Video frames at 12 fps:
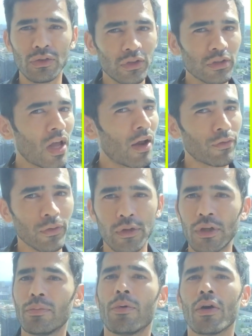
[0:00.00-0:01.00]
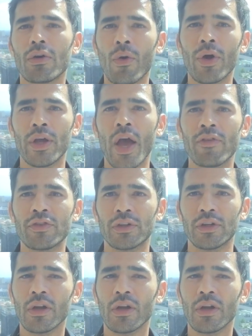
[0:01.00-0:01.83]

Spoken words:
You just have to keep on going after